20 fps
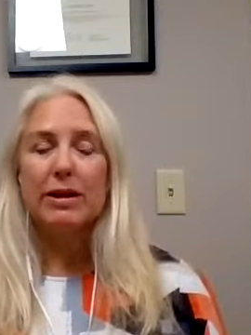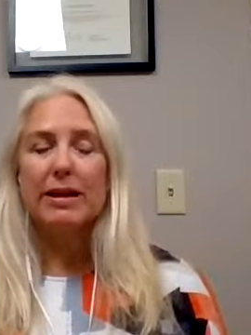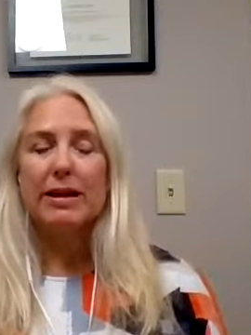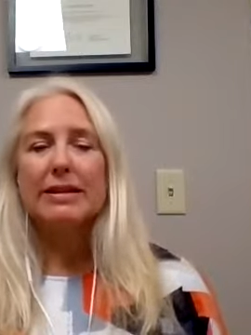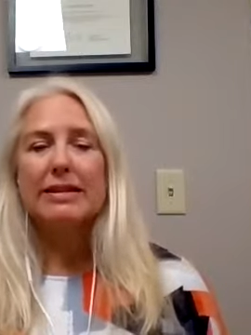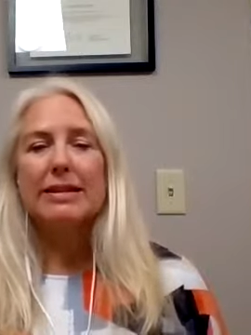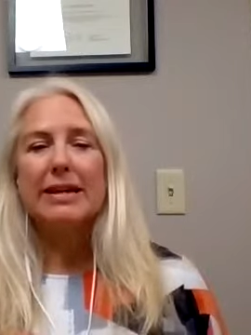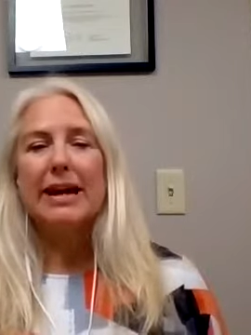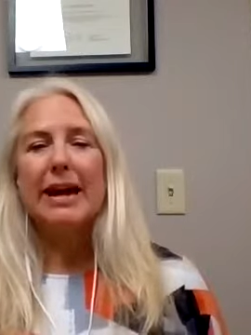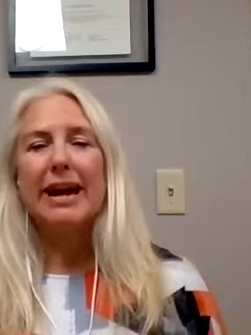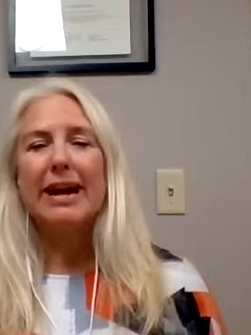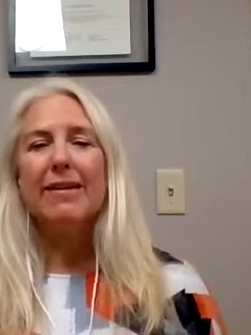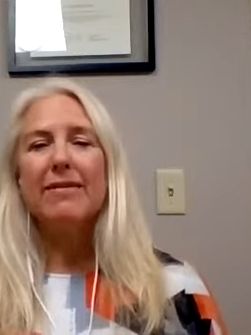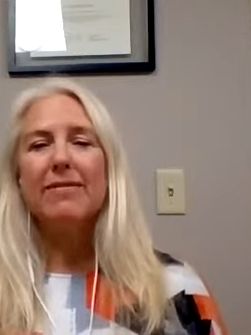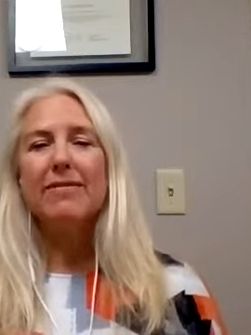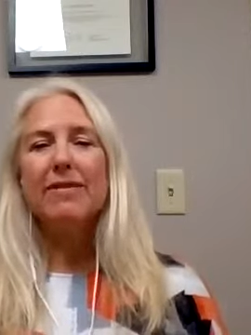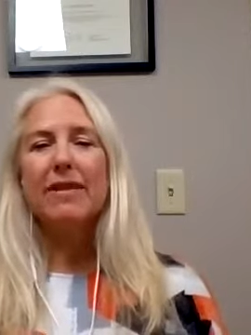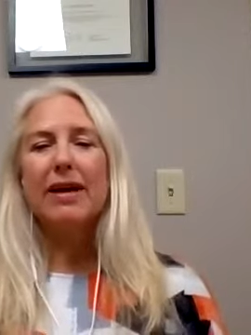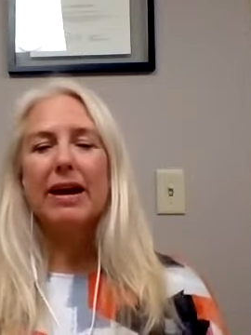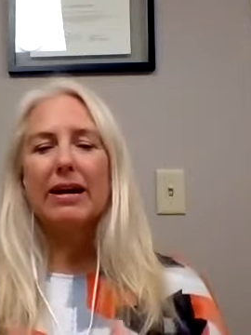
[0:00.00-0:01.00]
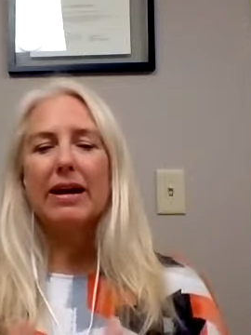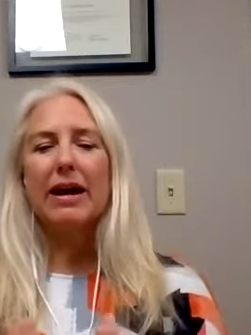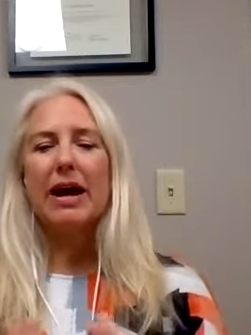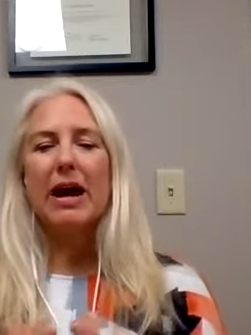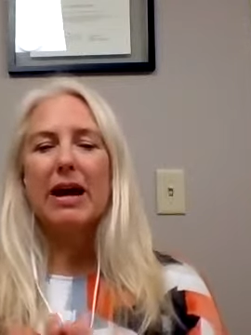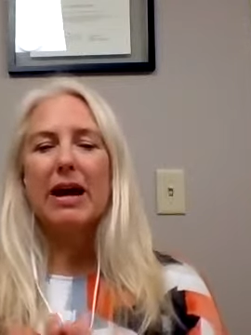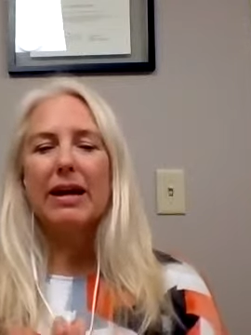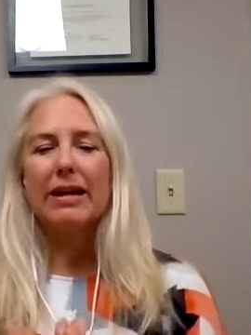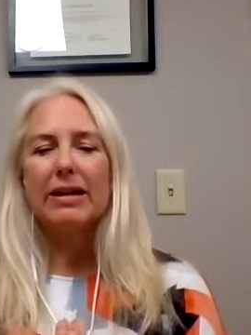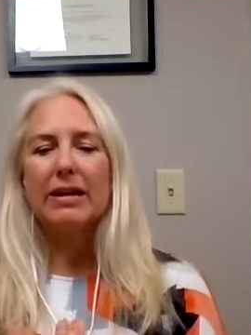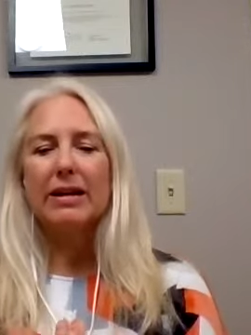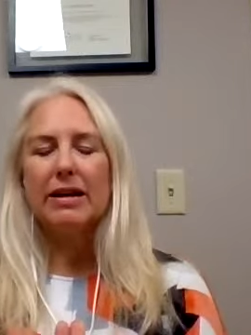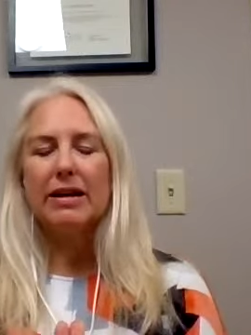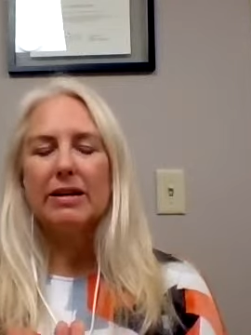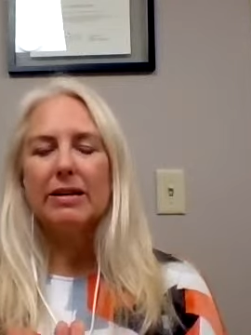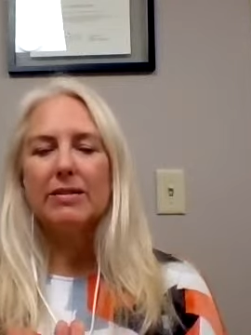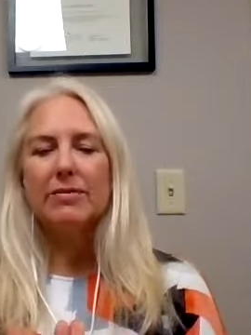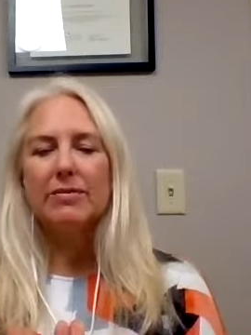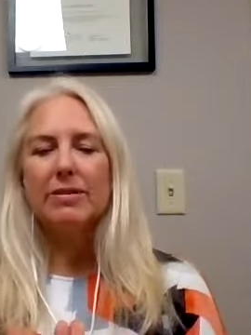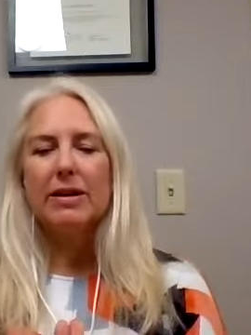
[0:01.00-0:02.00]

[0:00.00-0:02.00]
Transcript: And to have that kind of